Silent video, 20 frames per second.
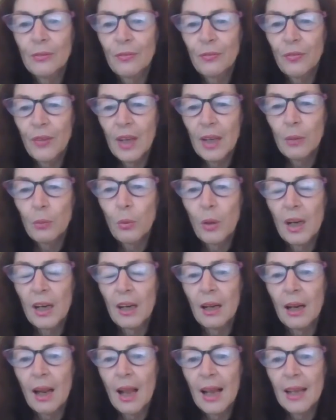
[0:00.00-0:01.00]

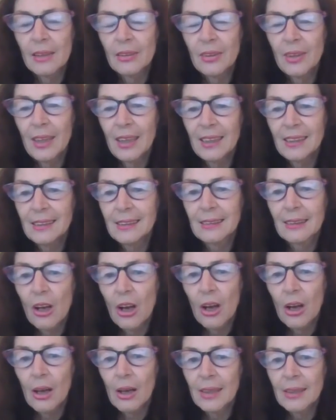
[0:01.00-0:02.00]
Falwell and these
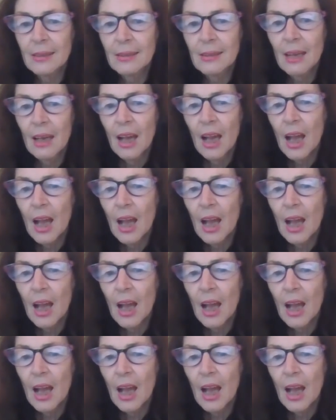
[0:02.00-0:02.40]
guys.